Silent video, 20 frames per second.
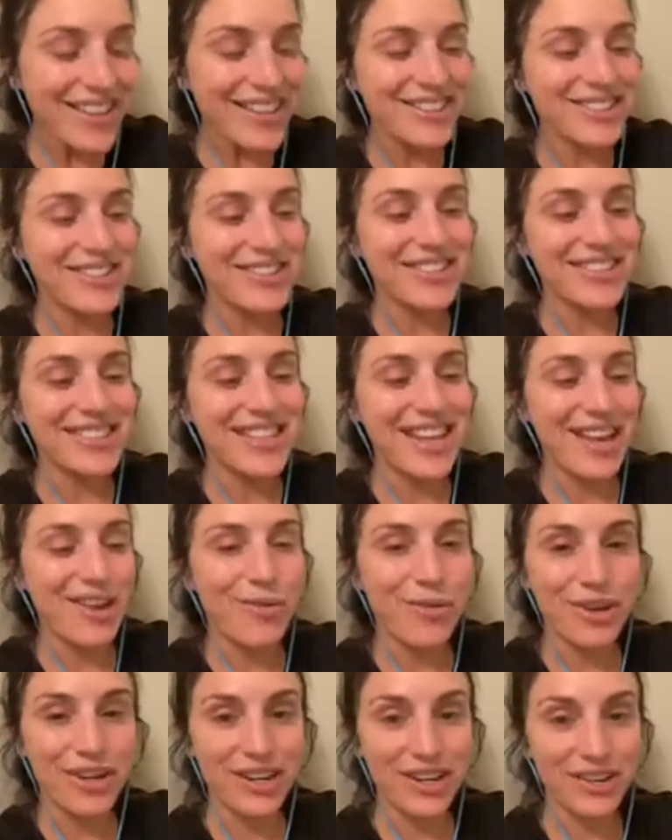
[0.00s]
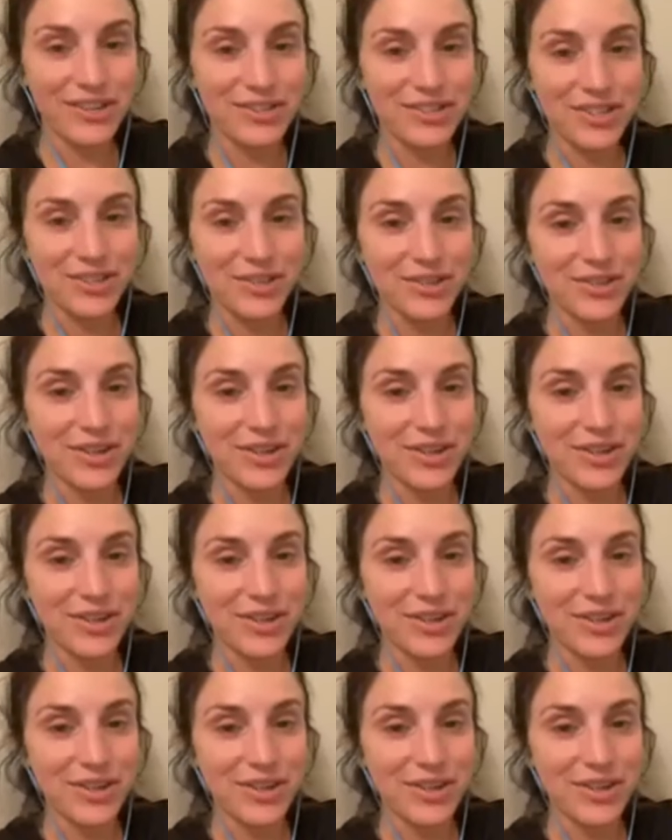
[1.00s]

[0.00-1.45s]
she was like, What do you do?